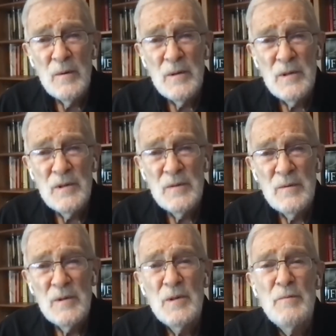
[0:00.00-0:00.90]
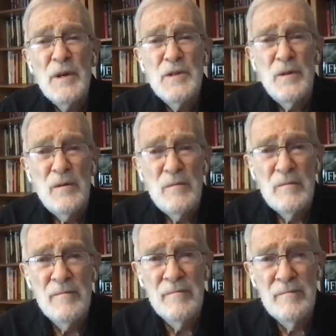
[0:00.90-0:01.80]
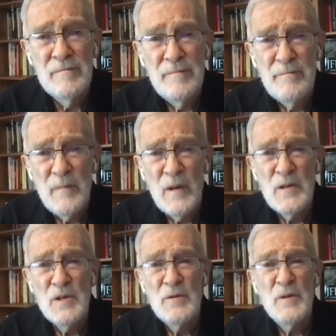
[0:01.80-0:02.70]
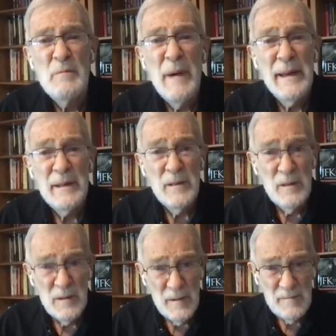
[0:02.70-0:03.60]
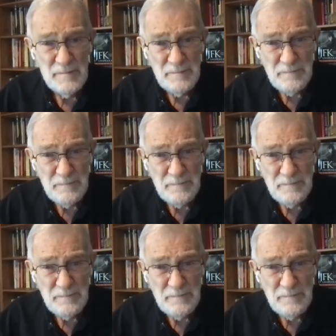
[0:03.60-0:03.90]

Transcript: was was arrested, and she was manacled,